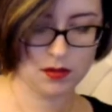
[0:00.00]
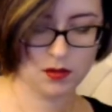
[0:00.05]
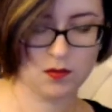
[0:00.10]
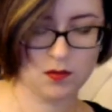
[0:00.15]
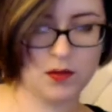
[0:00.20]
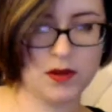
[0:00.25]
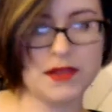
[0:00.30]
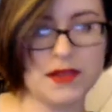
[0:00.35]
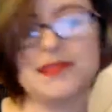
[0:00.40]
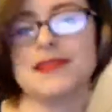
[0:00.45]

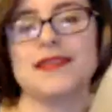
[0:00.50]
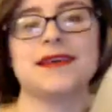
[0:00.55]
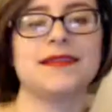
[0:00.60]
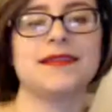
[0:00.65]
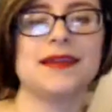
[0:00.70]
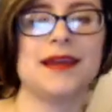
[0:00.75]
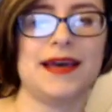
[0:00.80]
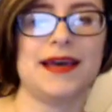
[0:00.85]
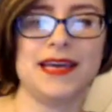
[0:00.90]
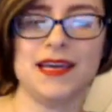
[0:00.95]
One thing
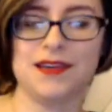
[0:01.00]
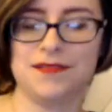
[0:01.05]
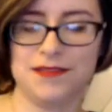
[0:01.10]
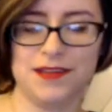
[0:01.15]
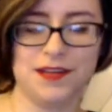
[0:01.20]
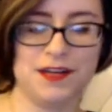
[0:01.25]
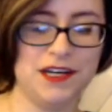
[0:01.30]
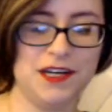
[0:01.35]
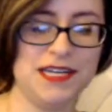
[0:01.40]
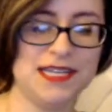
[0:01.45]
that I have
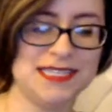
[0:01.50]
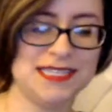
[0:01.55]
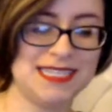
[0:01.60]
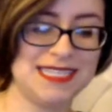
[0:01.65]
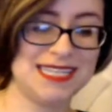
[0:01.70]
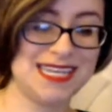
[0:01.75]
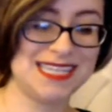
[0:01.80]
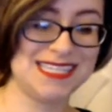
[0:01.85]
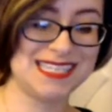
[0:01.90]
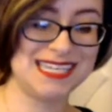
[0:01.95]
learned is it
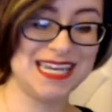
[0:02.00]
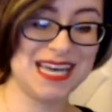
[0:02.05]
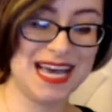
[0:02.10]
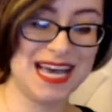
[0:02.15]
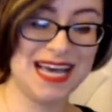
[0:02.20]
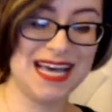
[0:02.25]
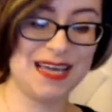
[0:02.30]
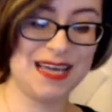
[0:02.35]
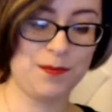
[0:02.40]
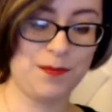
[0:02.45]
does
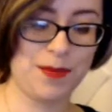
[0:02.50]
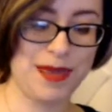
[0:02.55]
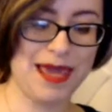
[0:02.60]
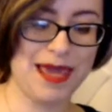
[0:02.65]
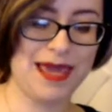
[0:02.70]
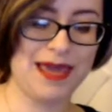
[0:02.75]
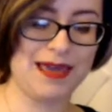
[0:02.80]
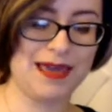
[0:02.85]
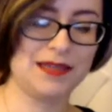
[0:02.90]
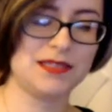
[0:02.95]
not
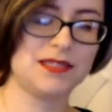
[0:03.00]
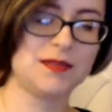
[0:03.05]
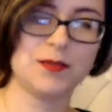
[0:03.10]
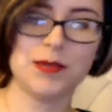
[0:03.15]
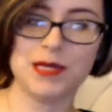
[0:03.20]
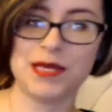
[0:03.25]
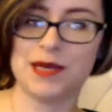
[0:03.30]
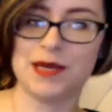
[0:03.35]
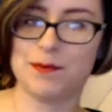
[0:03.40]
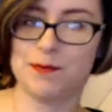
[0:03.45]
pay to
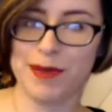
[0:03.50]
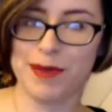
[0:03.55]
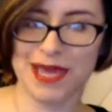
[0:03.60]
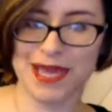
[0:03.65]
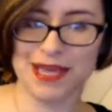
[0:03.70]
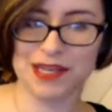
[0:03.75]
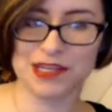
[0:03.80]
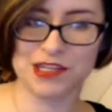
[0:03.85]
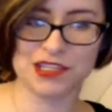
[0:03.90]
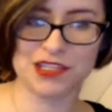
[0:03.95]
be
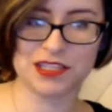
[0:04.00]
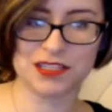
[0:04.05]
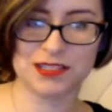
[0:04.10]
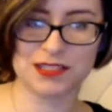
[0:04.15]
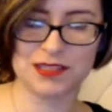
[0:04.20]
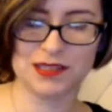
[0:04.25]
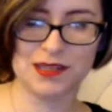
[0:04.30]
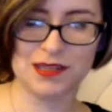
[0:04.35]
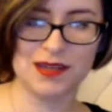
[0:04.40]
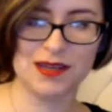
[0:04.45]
impatient
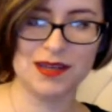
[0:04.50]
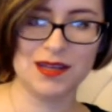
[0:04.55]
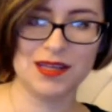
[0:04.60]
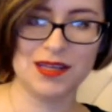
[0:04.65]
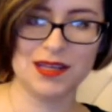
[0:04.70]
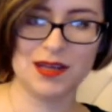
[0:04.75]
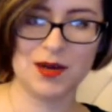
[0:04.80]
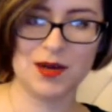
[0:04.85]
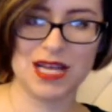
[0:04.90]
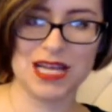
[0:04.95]

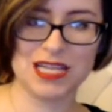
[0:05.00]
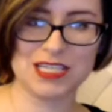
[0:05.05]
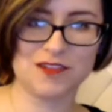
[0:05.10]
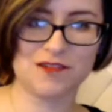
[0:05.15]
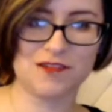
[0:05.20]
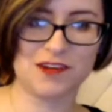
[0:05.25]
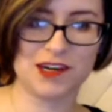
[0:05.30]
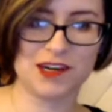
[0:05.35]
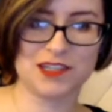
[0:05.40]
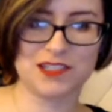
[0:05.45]
as
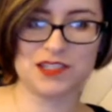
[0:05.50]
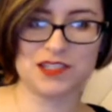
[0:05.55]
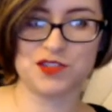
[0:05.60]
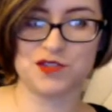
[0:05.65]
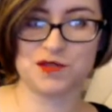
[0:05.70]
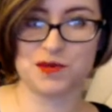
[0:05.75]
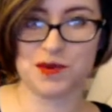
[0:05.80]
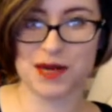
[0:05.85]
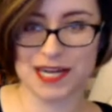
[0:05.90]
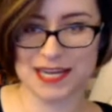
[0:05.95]
far as
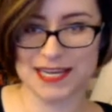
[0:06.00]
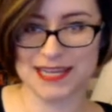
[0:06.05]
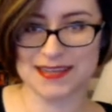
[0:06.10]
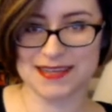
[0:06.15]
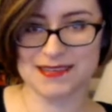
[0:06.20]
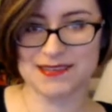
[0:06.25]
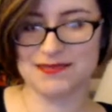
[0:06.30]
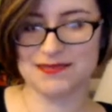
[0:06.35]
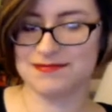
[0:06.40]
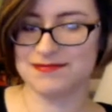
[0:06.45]

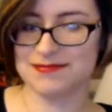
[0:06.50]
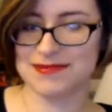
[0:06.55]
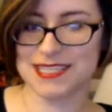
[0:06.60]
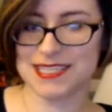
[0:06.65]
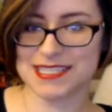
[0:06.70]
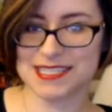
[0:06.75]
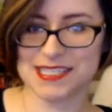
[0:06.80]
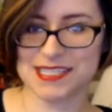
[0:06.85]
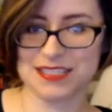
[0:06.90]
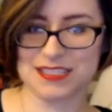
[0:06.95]
drying
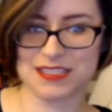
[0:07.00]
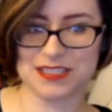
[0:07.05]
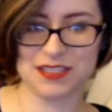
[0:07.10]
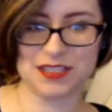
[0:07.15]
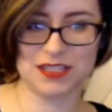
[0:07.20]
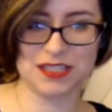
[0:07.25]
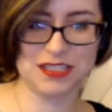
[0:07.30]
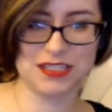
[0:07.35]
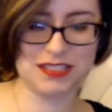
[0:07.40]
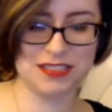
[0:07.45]
is
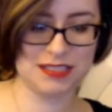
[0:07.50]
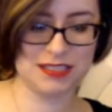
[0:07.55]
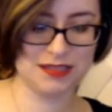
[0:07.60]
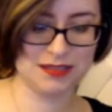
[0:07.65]
concerned.